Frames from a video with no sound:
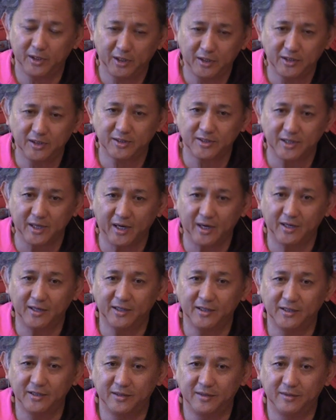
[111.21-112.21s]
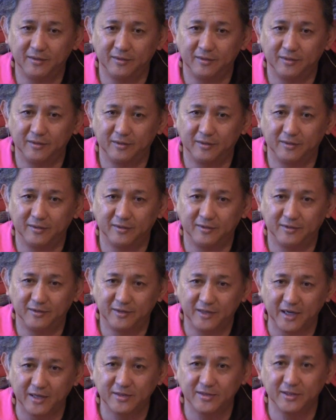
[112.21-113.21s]
in the Sahara
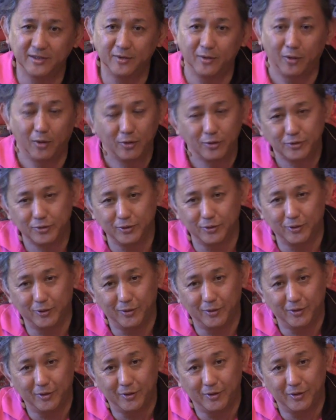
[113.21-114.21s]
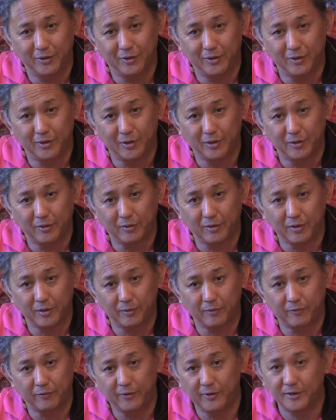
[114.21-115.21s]
Desert also
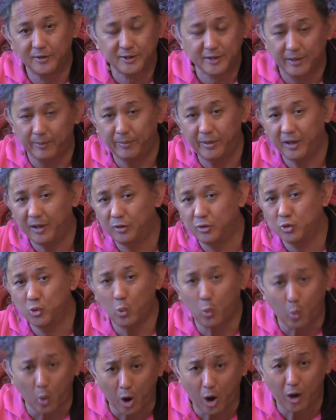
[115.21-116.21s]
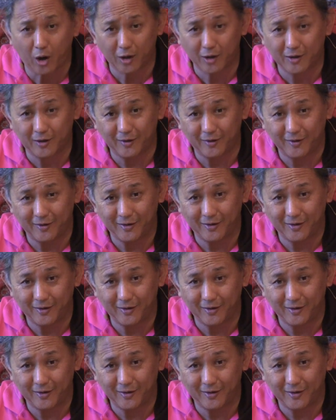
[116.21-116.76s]
feels compelled to walk.